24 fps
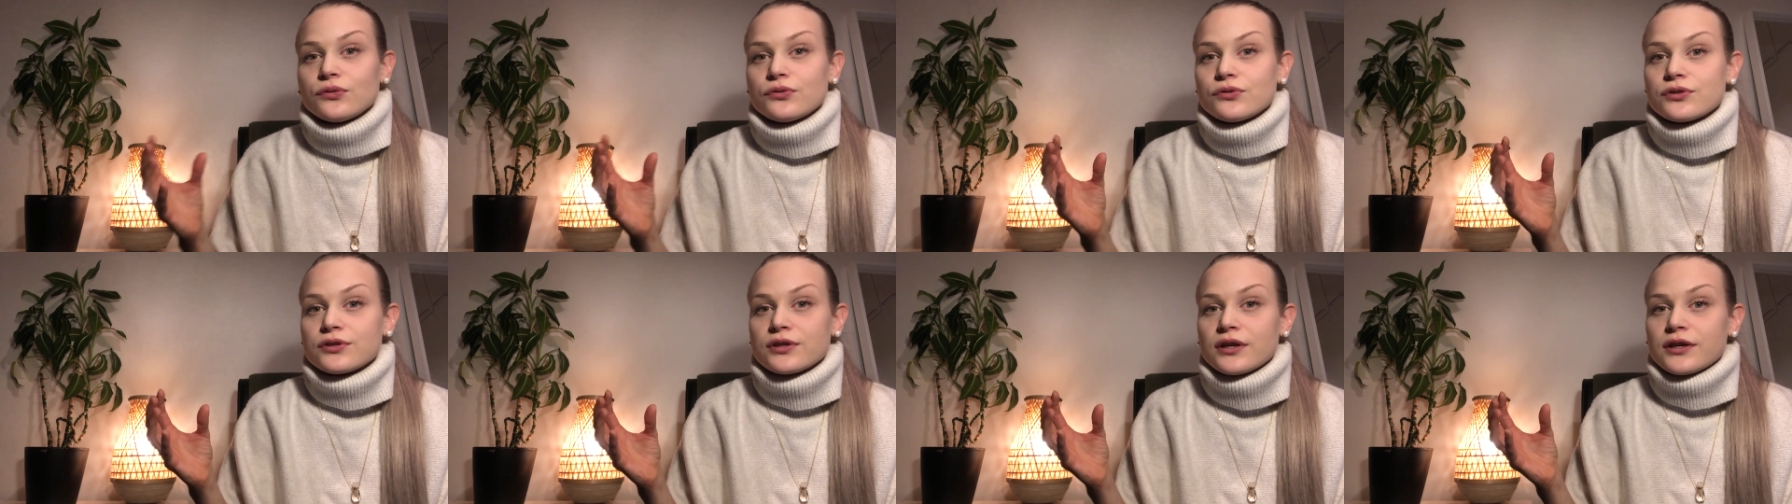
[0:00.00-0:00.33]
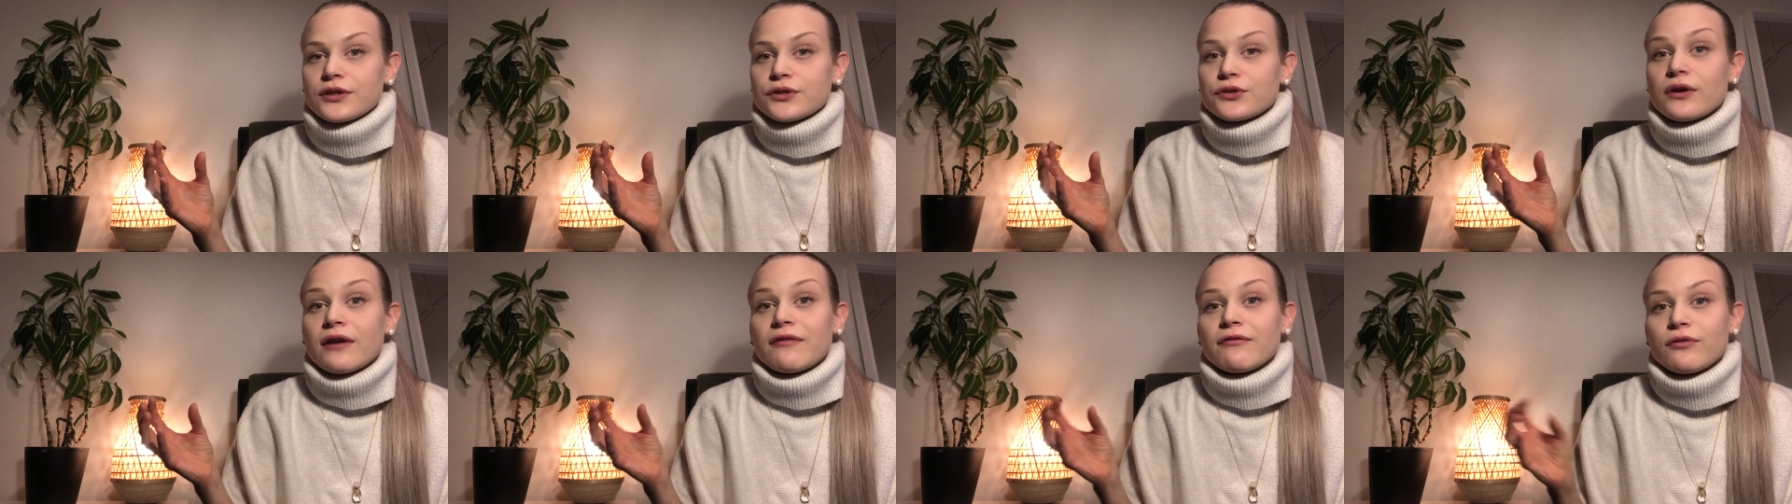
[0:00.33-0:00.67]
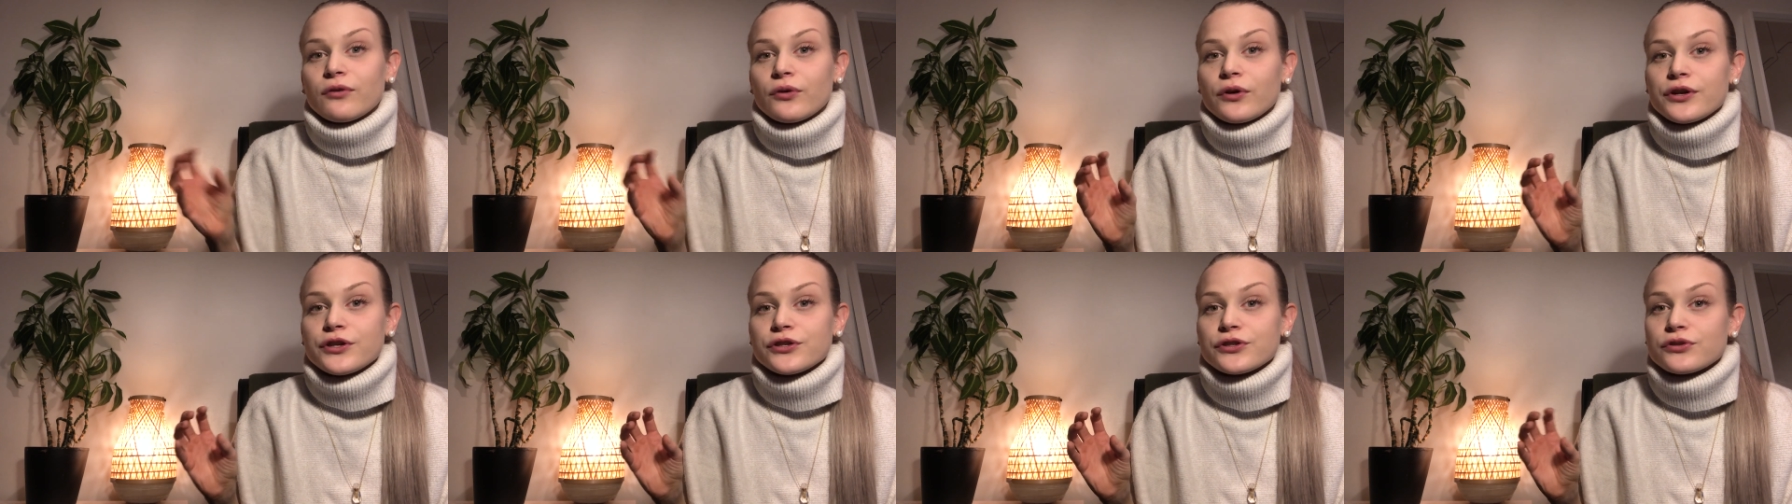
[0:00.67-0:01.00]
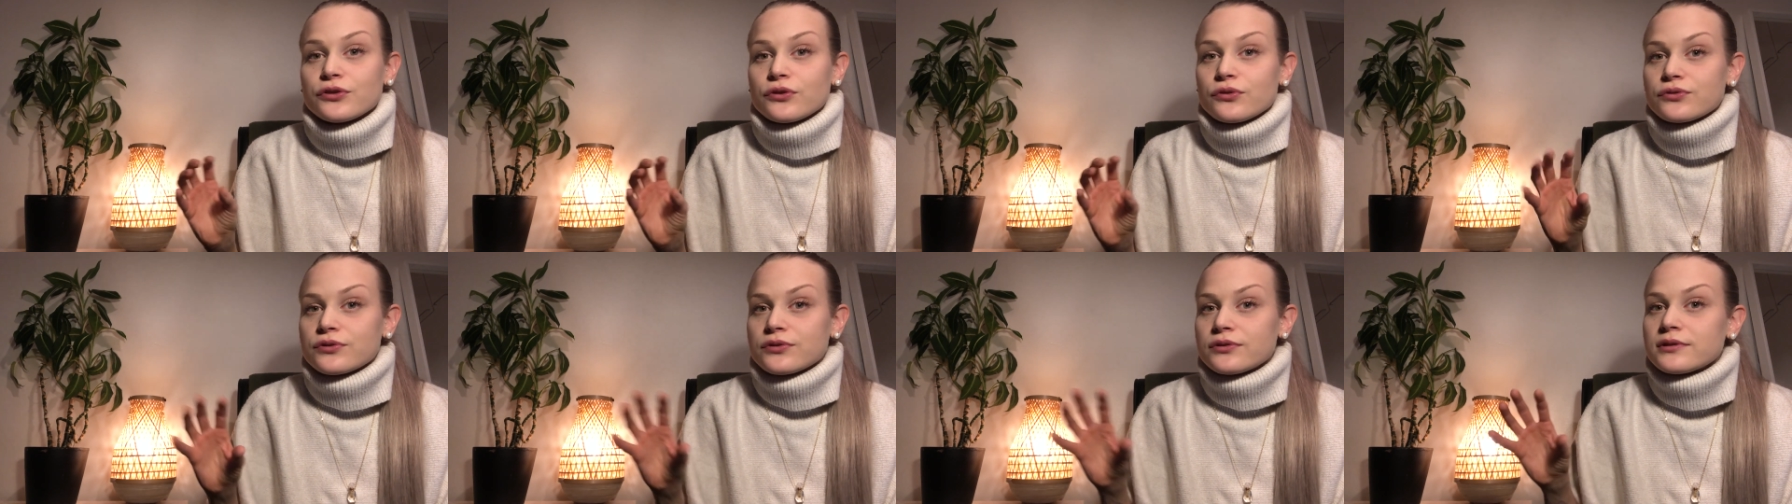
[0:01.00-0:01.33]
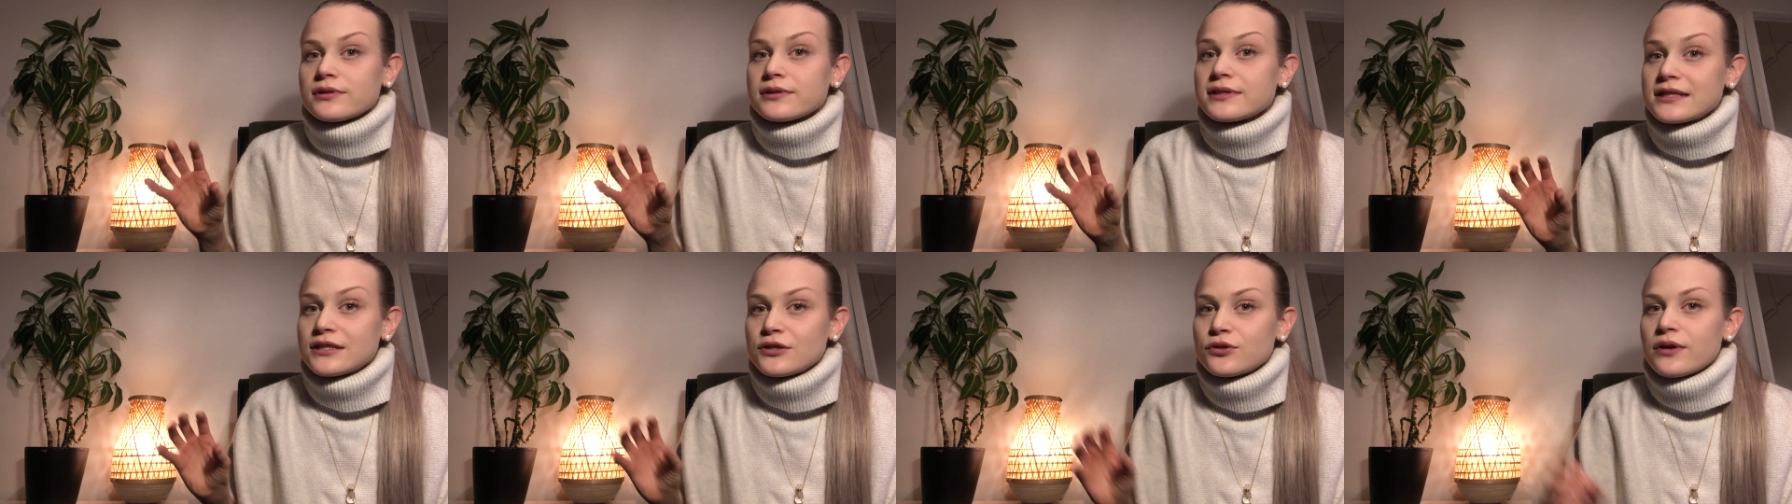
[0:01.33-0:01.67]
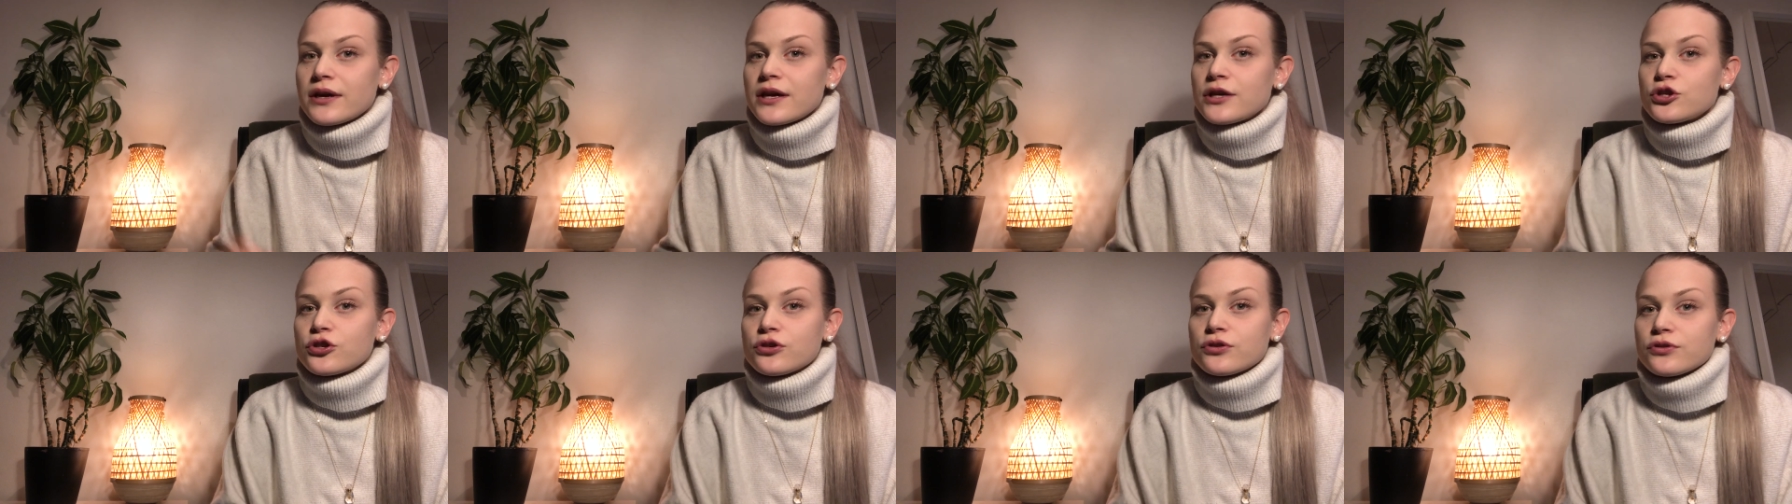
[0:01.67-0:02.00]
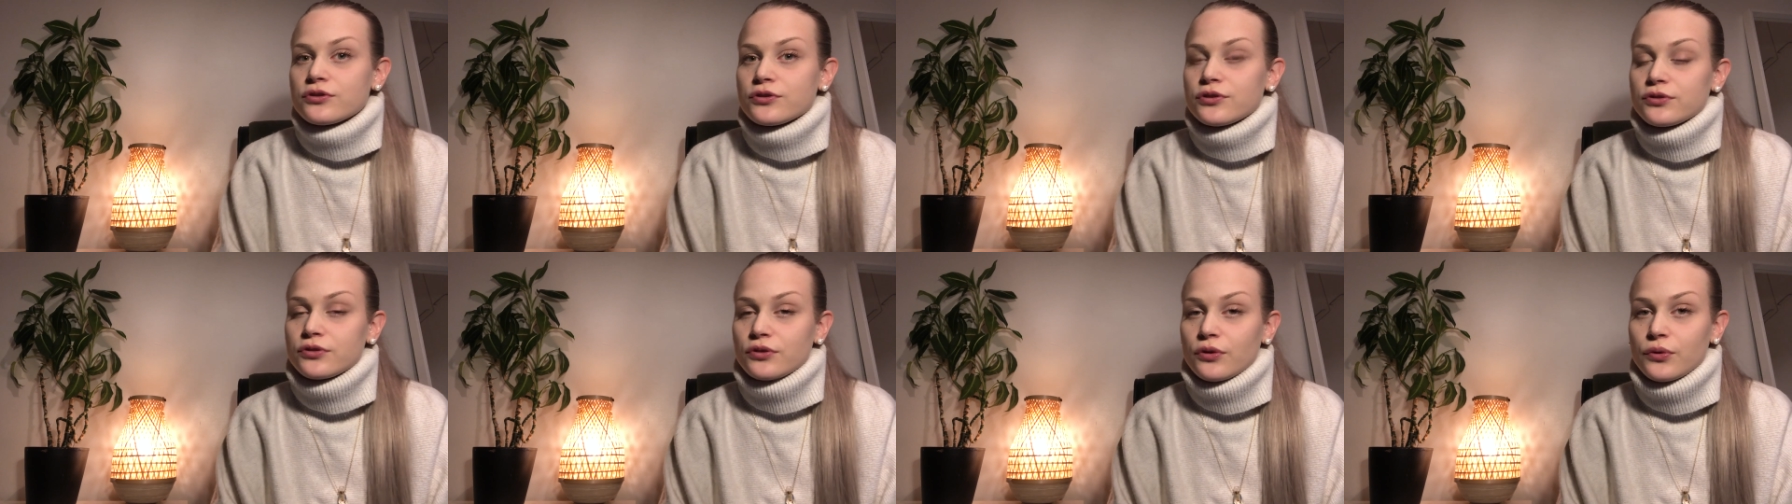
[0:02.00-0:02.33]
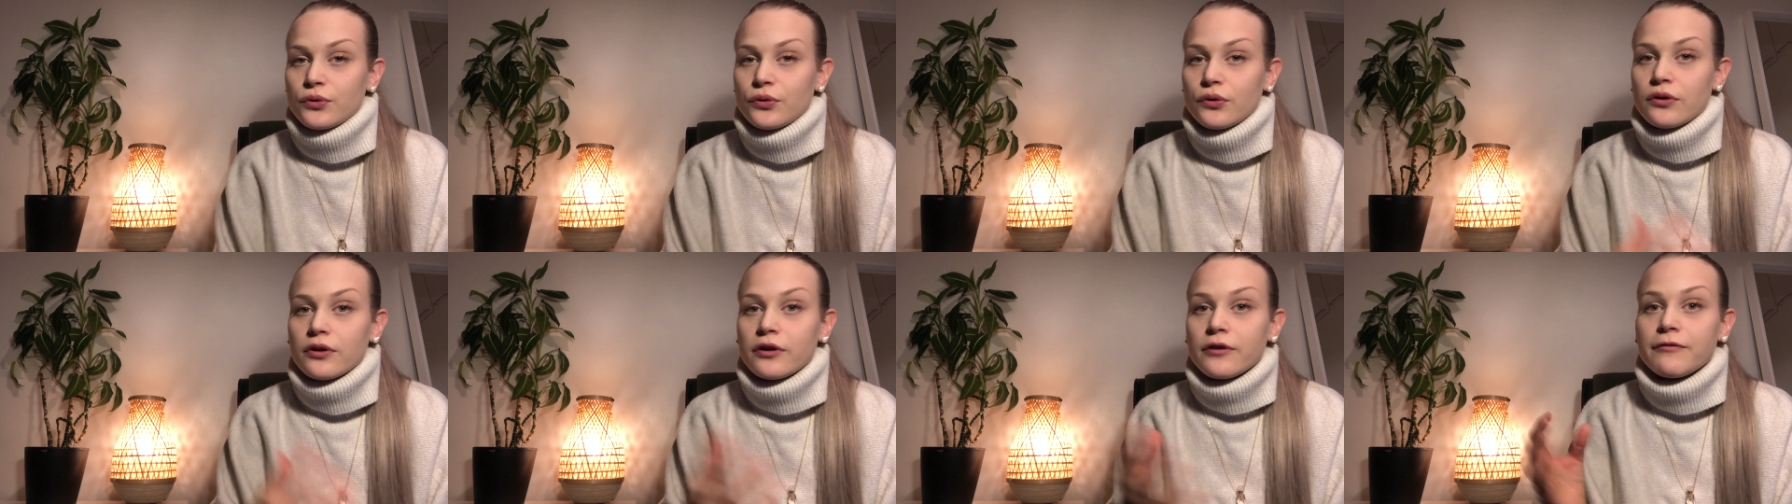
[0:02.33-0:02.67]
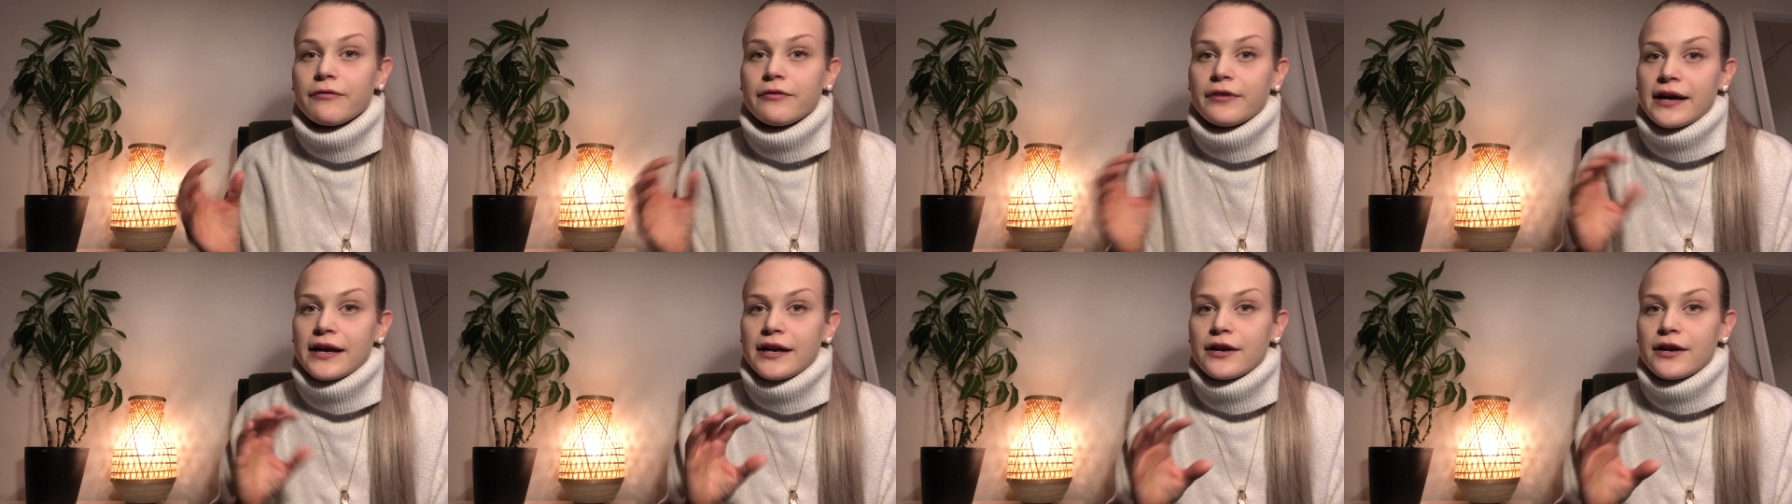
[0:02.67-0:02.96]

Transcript: start to avoid social situations, so you're afraid